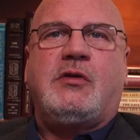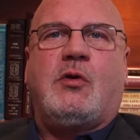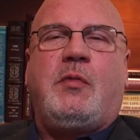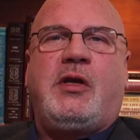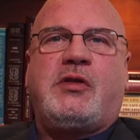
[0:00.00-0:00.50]

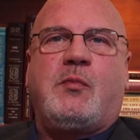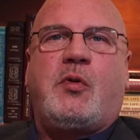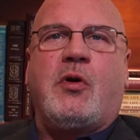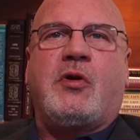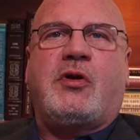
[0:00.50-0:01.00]
So it's
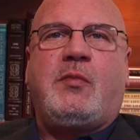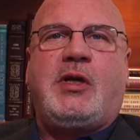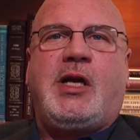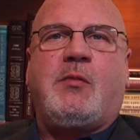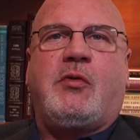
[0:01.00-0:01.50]
important to
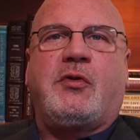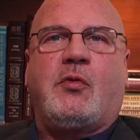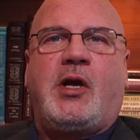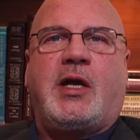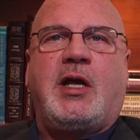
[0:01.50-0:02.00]
be able to
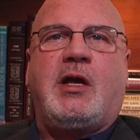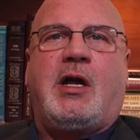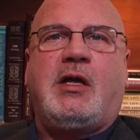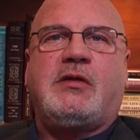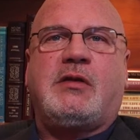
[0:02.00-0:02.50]

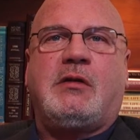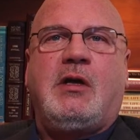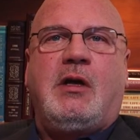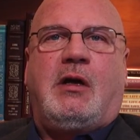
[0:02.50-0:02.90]
recognize and